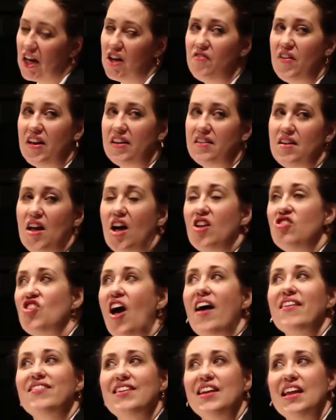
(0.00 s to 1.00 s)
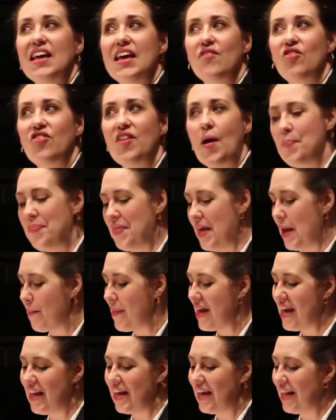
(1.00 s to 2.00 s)
convicted unjustly of something
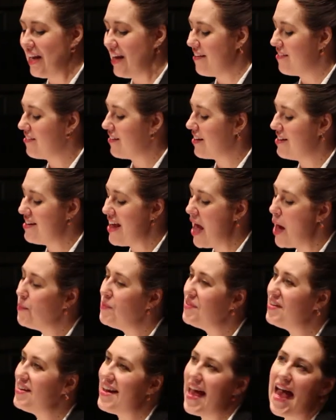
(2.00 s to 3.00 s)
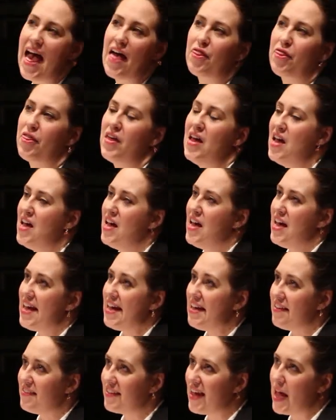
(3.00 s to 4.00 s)
meaningless, condemned to death,
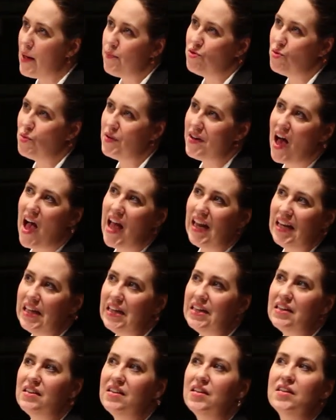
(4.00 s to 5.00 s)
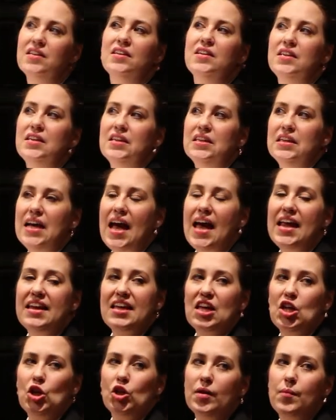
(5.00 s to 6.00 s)
he escaped to an island and
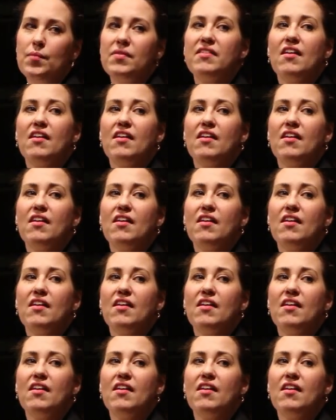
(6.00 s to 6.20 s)
killed